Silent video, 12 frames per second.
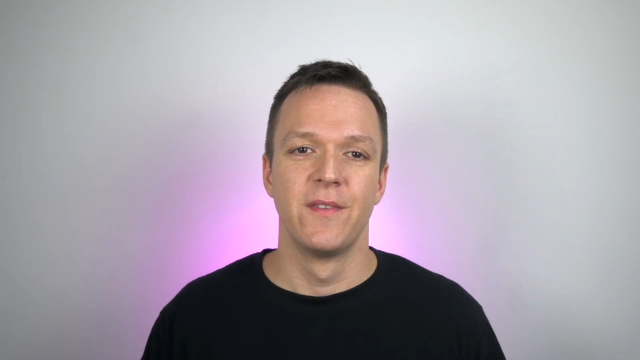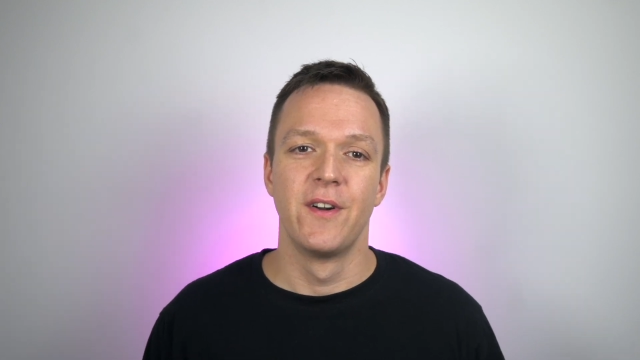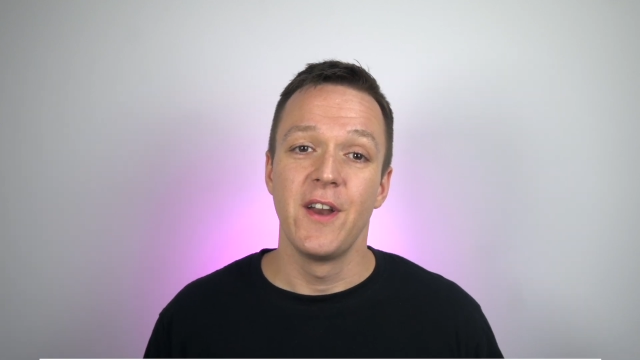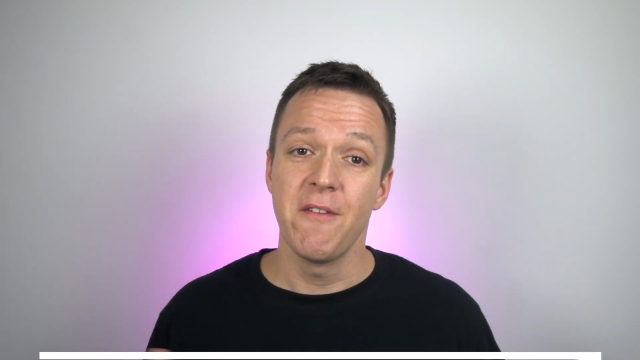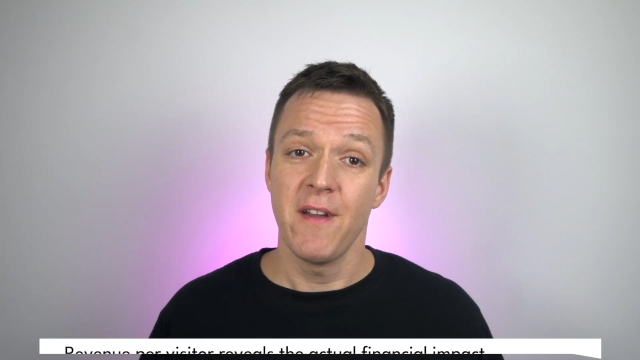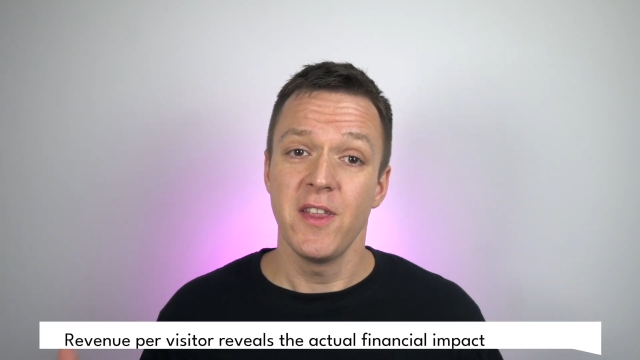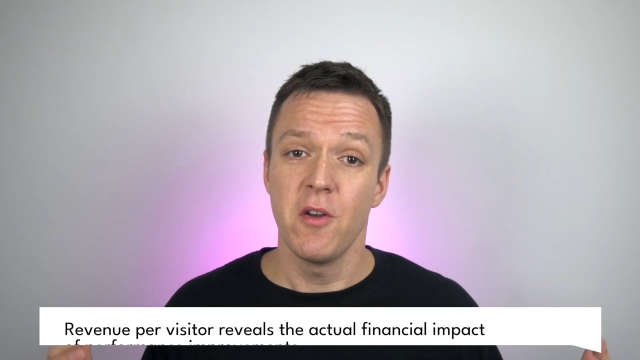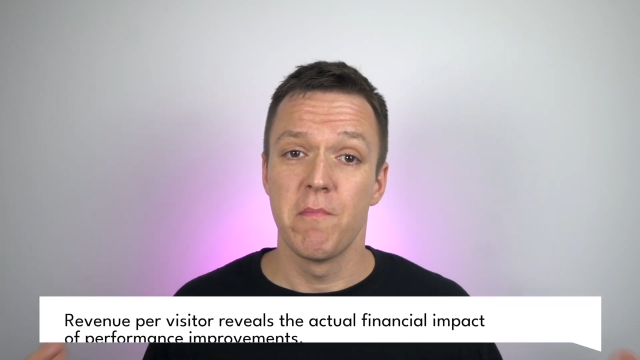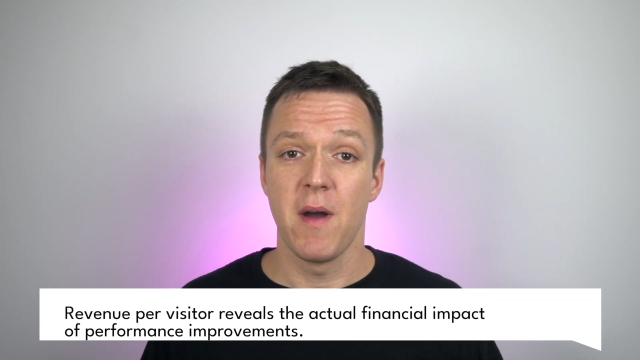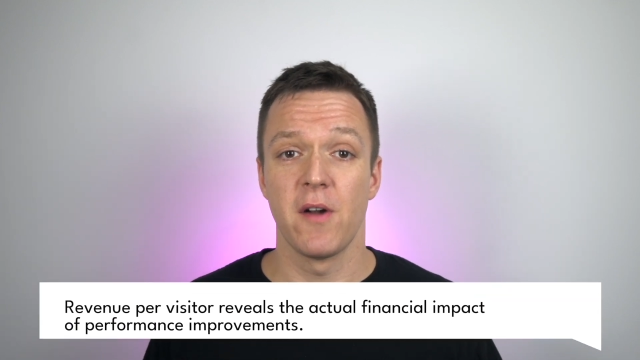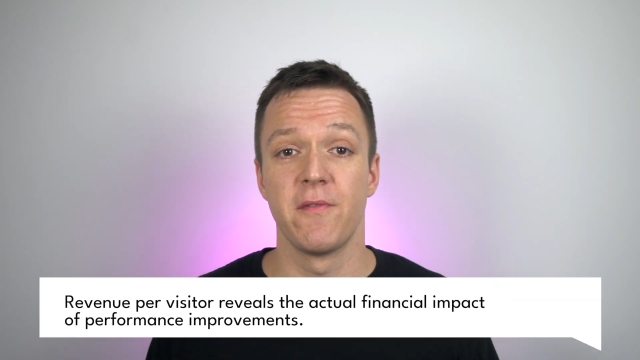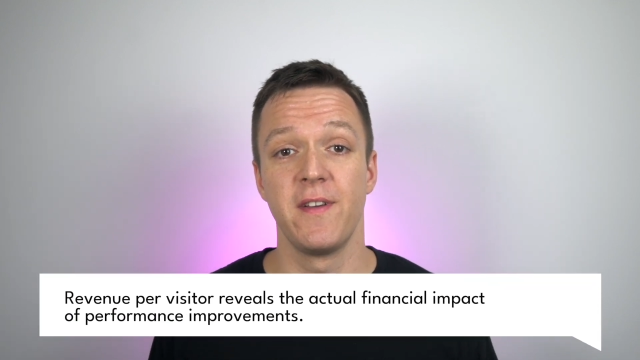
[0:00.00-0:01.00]
Revenue
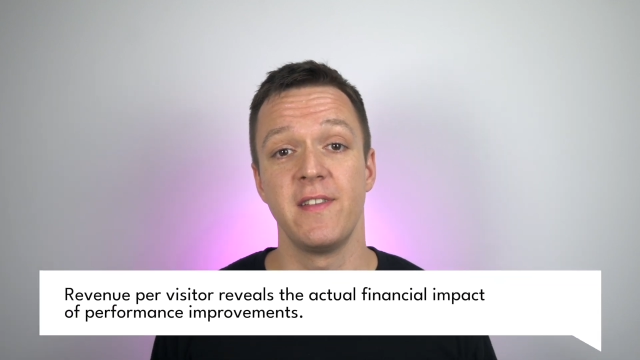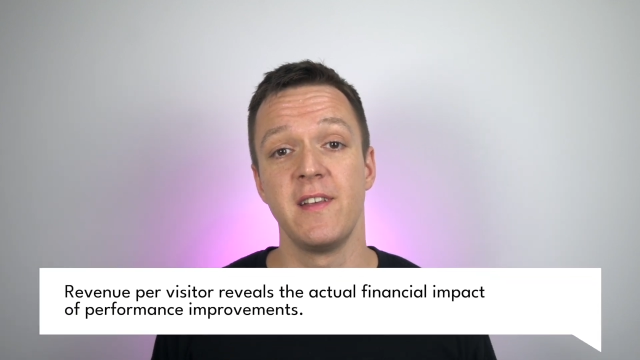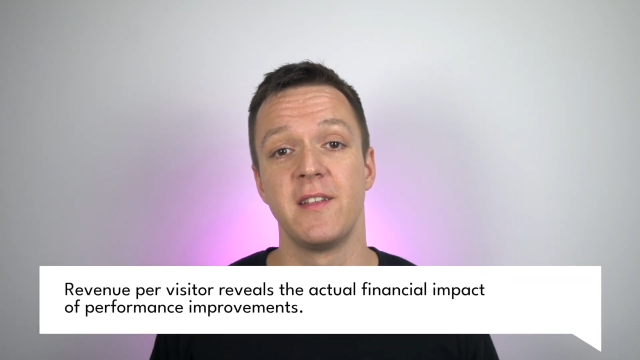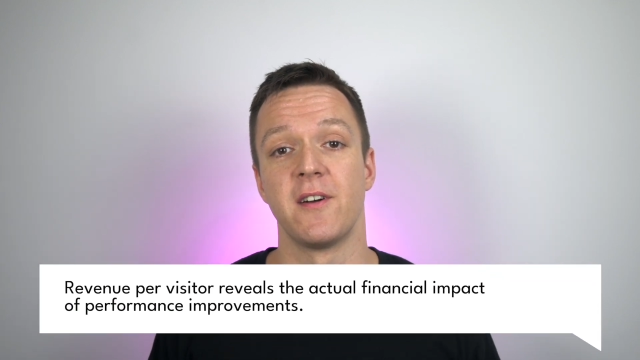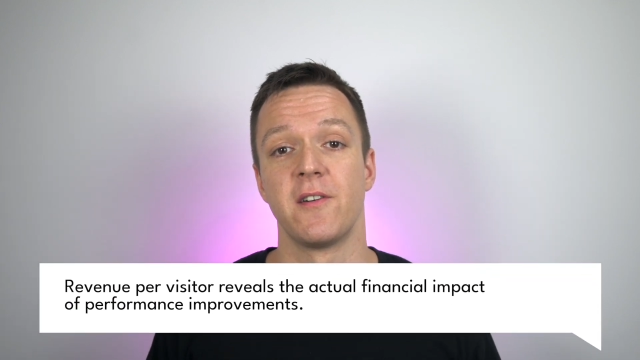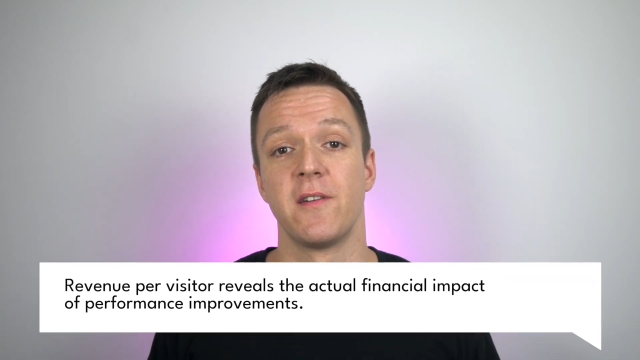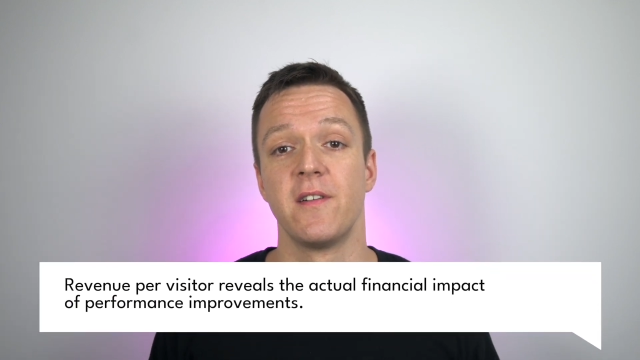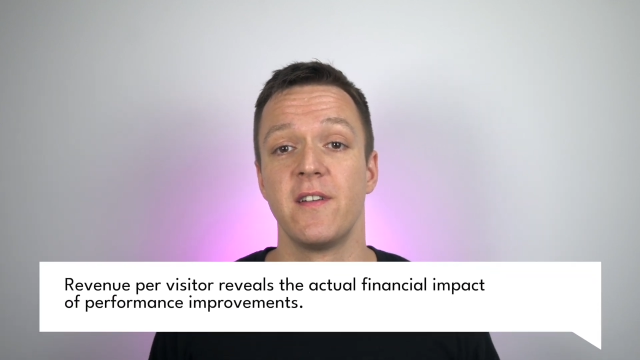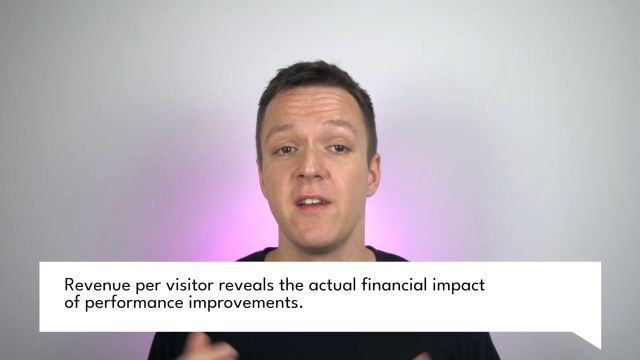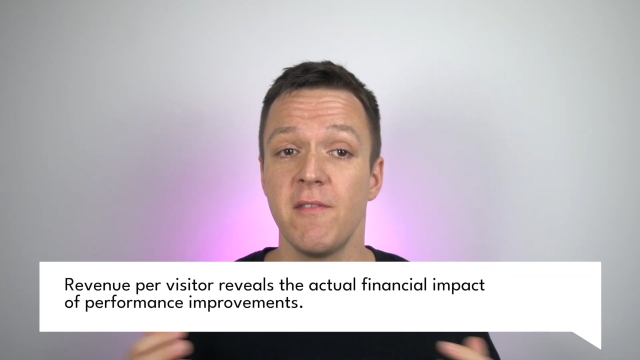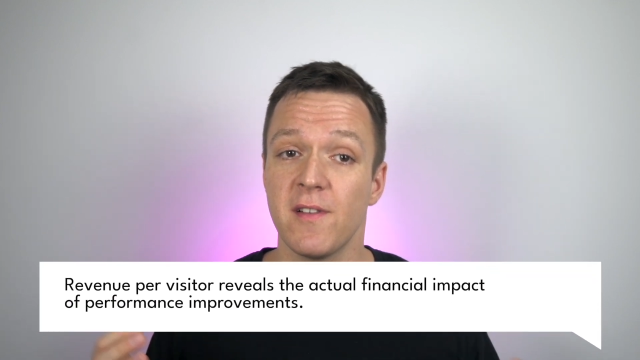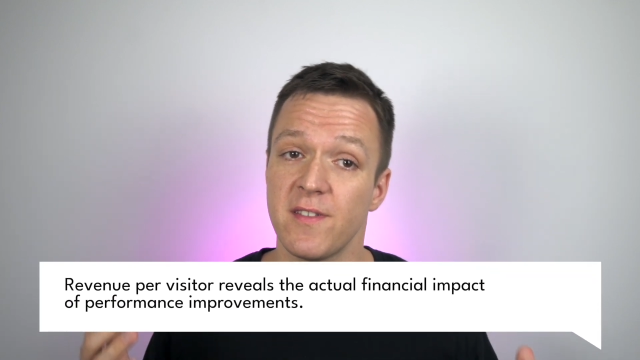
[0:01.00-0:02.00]
per visitor
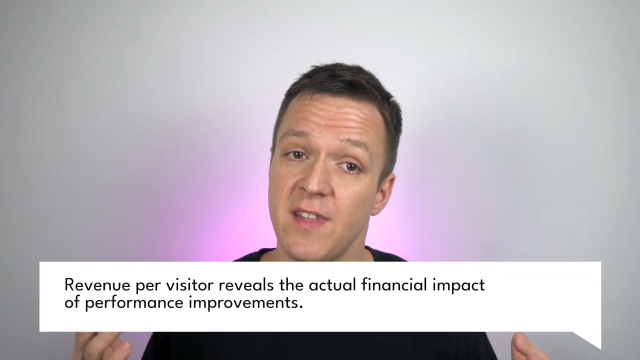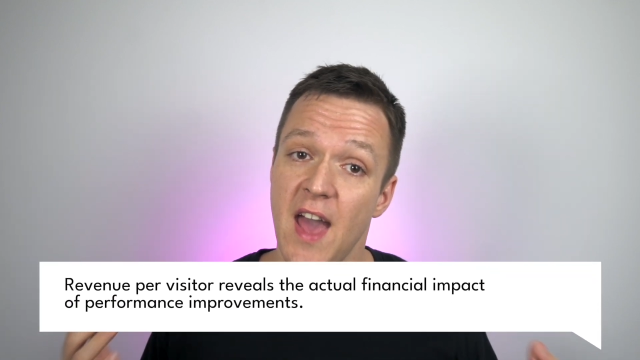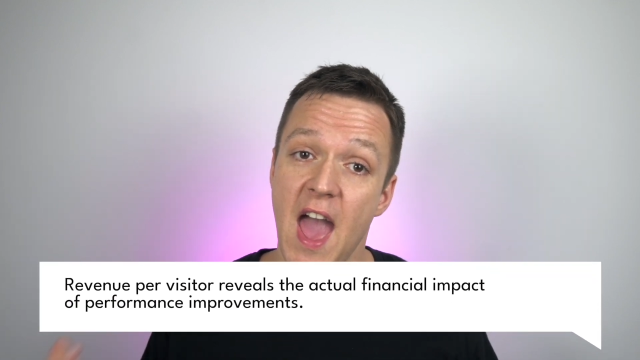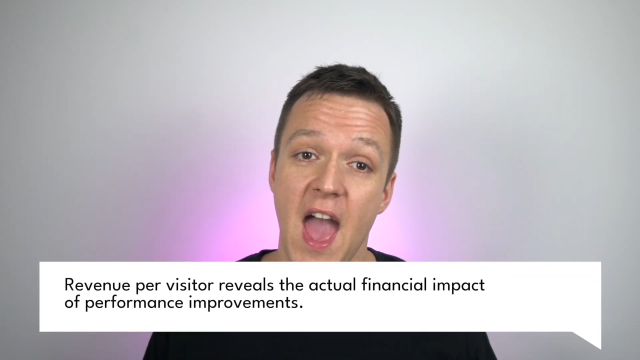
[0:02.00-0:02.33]
reveals the